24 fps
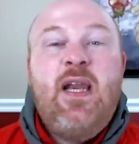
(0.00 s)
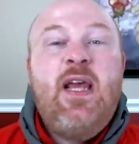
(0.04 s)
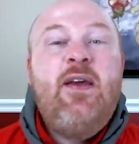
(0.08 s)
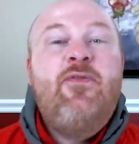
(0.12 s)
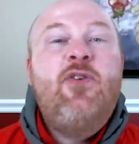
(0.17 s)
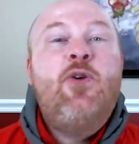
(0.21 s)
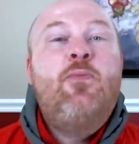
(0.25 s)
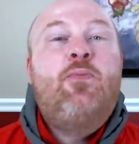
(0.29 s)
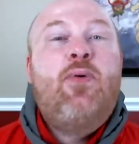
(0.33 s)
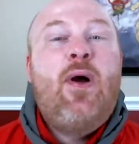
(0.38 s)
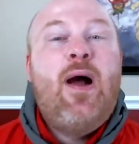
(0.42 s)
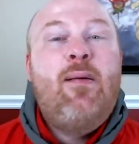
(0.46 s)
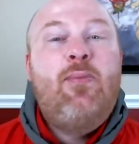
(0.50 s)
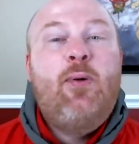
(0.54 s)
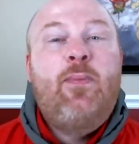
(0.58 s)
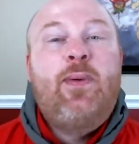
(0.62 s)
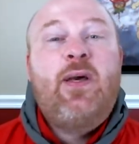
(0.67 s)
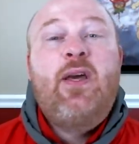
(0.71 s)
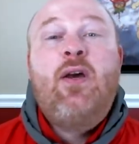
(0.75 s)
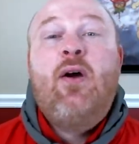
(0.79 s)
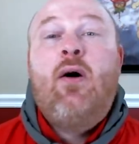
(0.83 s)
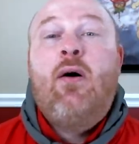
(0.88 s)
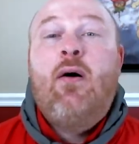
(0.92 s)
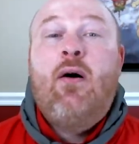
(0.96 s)
of you
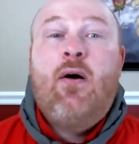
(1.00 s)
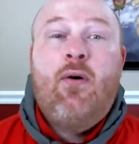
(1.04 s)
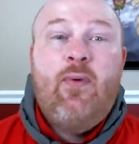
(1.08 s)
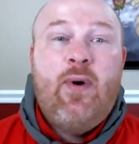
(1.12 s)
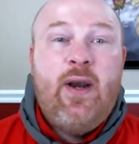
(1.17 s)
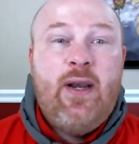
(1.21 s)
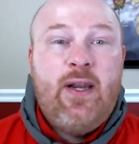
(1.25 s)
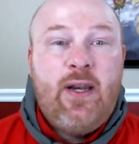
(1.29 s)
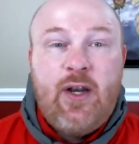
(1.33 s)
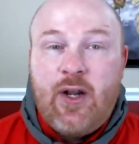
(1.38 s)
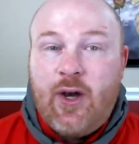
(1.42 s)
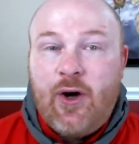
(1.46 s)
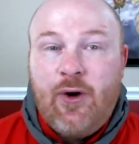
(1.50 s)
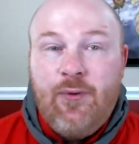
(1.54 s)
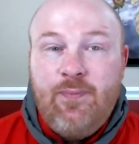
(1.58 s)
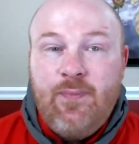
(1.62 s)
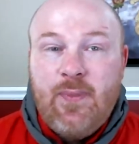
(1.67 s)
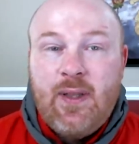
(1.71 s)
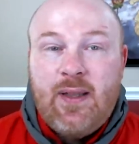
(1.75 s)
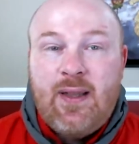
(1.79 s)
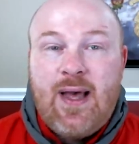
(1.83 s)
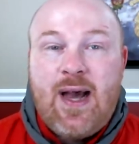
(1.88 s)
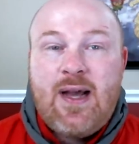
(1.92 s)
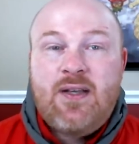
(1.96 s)
probably already know,
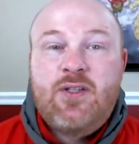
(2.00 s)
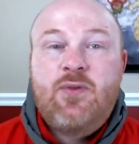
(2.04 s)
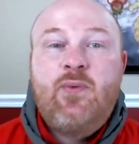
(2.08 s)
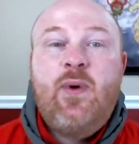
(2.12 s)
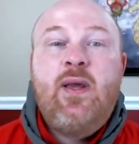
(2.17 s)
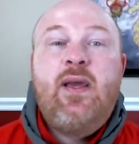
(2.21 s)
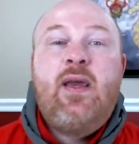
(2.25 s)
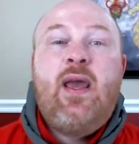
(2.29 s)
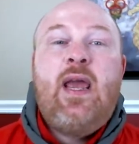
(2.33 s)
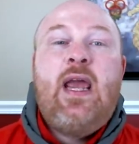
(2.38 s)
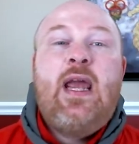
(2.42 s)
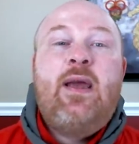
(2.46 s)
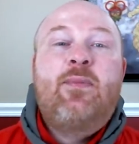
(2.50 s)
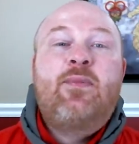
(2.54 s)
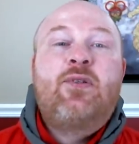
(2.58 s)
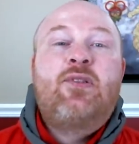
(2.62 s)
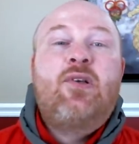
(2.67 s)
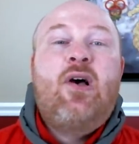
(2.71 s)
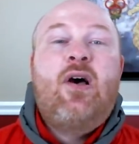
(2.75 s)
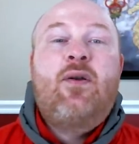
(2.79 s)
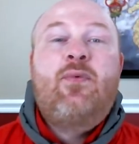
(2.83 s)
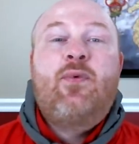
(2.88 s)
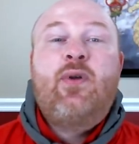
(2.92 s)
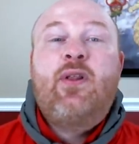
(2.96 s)
last week
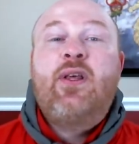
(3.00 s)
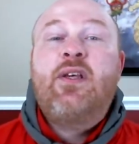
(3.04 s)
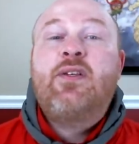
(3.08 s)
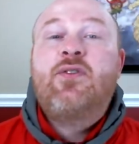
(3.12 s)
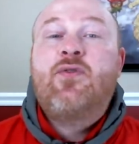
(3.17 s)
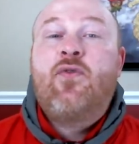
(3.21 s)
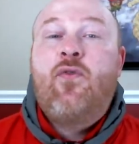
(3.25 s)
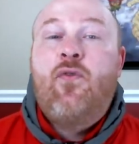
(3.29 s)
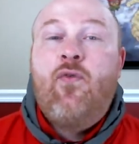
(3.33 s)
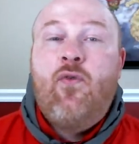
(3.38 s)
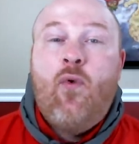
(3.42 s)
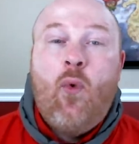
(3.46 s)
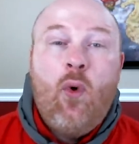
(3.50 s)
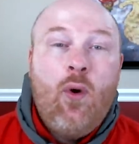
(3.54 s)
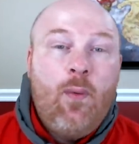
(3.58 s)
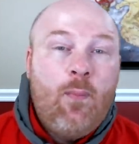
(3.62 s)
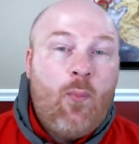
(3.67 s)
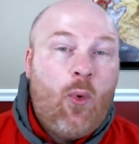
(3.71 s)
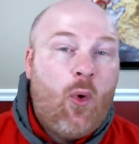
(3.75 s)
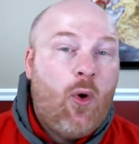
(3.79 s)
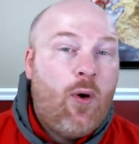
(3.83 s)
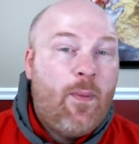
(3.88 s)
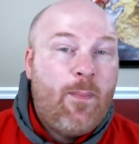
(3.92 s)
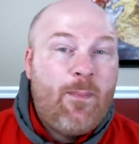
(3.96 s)
Amazon released 4
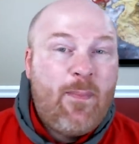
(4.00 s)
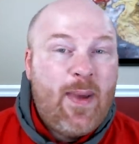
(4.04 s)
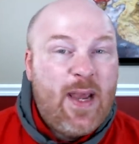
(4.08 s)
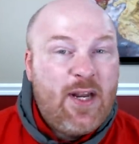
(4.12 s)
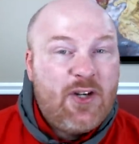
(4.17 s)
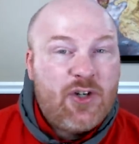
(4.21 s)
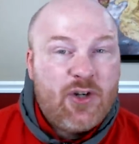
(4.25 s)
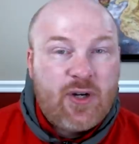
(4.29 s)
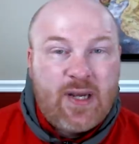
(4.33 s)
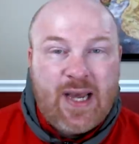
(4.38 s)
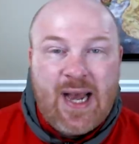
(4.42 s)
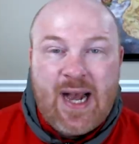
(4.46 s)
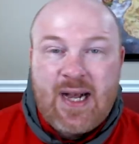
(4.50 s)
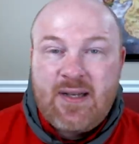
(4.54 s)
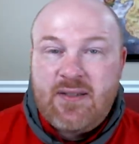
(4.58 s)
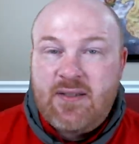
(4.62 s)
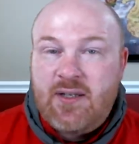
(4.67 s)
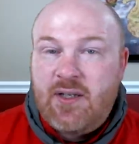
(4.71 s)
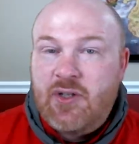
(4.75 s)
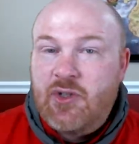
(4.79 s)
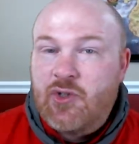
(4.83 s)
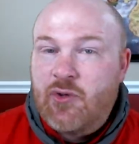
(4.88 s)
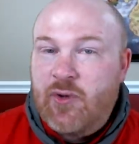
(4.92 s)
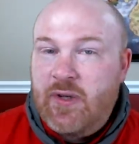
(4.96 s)
more major
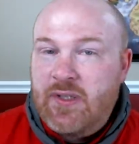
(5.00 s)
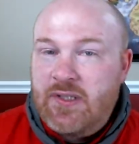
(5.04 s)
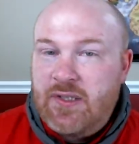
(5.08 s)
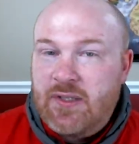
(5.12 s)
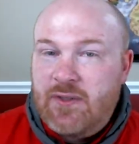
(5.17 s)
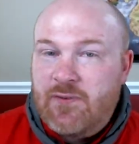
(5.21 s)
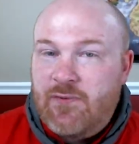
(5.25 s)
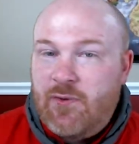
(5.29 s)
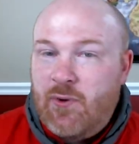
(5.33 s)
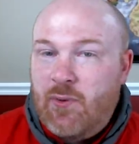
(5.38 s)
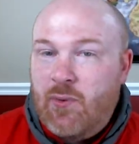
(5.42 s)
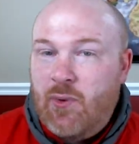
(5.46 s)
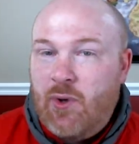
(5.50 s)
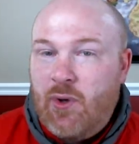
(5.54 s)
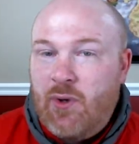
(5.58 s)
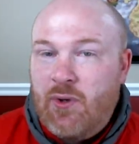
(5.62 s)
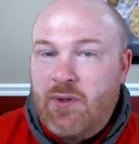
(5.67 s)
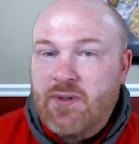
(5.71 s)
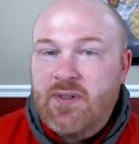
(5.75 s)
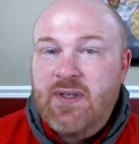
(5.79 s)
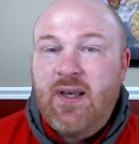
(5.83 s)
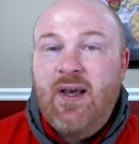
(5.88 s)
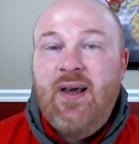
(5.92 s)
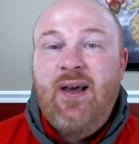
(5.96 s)
casting choices for
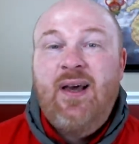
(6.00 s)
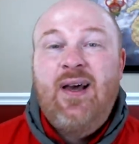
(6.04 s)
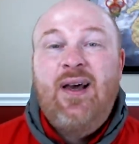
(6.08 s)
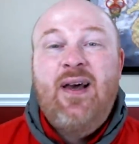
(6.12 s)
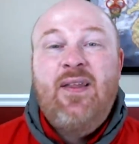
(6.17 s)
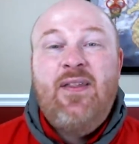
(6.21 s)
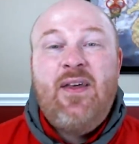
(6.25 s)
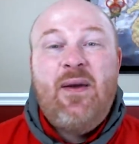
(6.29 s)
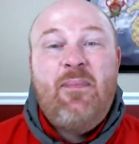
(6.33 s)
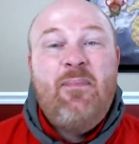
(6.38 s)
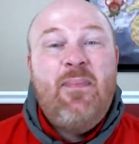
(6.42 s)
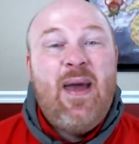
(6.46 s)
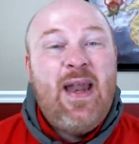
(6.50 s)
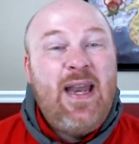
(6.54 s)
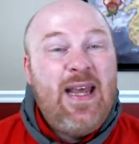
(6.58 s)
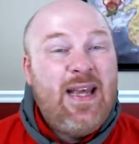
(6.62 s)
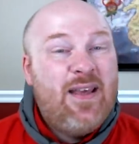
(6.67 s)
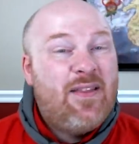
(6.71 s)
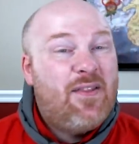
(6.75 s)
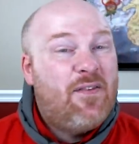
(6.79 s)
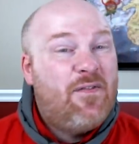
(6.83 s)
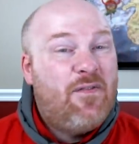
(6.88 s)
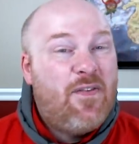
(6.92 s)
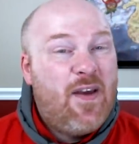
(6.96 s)
roles that many
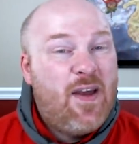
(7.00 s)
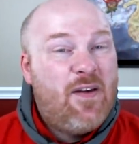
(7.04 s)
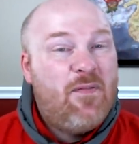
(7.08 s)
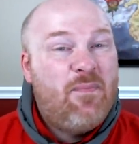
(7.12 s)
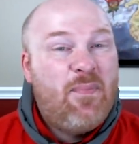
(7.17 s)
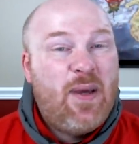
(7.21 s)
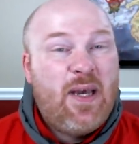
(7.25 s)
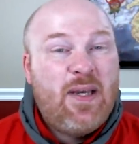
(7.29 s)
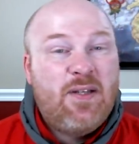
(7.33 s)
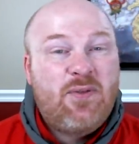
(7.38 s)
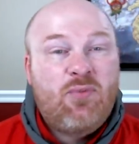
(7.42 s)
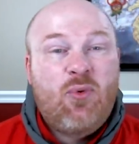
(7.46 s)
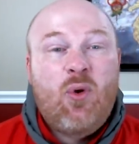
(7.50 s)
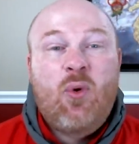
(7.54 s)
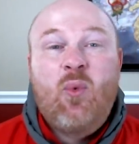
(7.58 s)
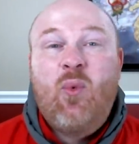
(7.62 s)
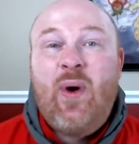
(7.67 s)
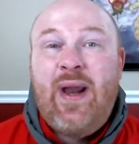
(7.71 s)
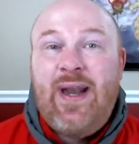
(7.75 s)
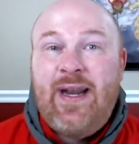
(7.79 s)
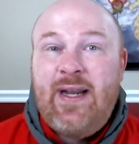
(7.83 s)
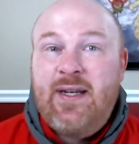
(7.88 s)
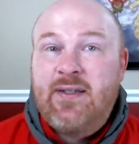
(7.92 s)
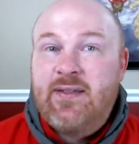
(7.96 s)
in the fan base were
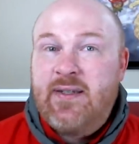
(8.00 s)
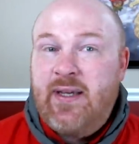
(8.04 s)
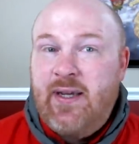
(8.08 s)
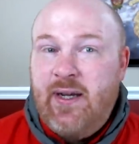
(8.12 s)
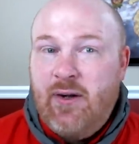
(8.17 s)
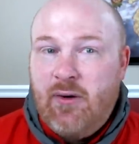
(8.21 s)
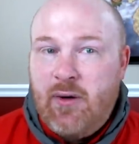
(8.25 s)
waiting to hear